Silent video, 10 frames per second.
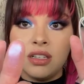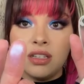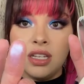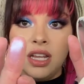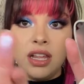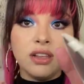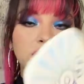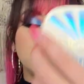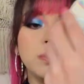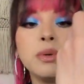See, it looks
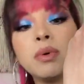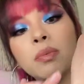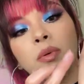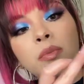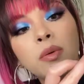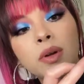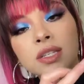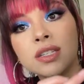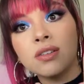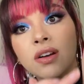super purple, but
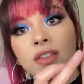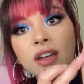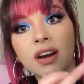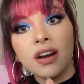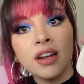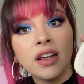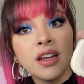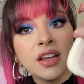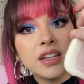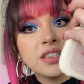once it's on there,
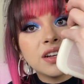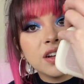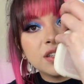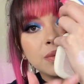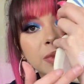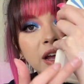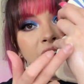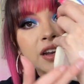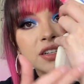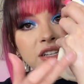it's not too
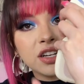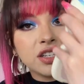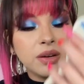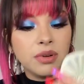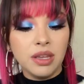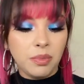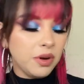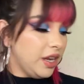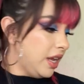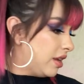bad. It's actually really
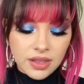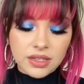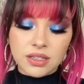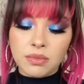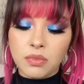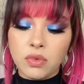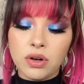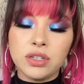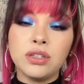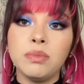pretty. And then some
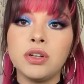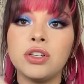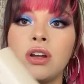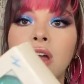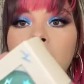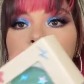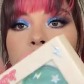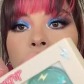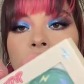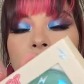more Super Shocks,
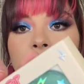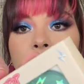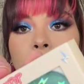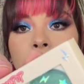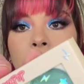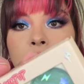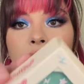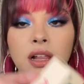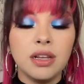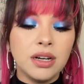more lighter blue
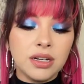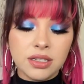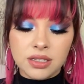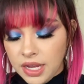colors.